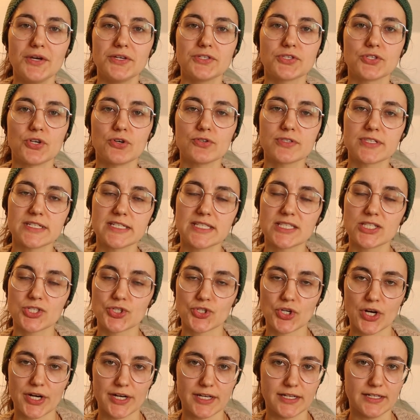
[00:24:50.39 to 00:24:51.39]
So since
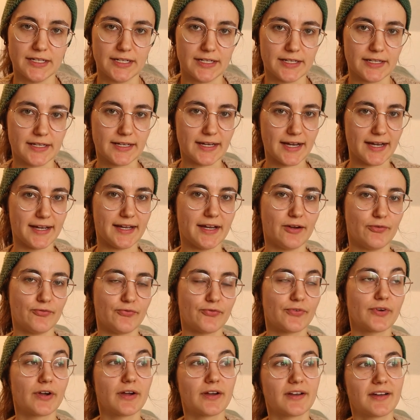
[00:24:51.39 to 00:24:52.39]
starting knitting, I
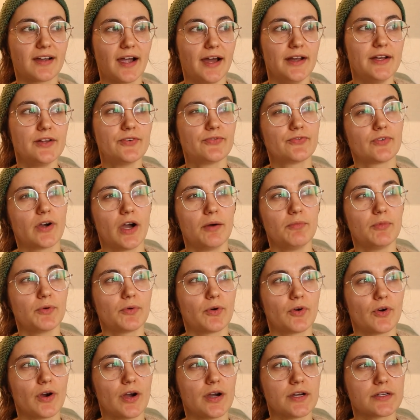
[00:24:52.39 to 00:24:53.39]
have kind of come
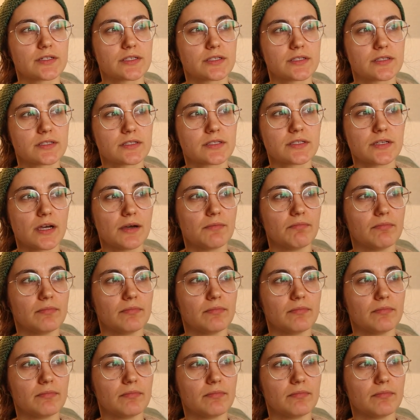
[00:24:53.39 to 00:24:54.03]
across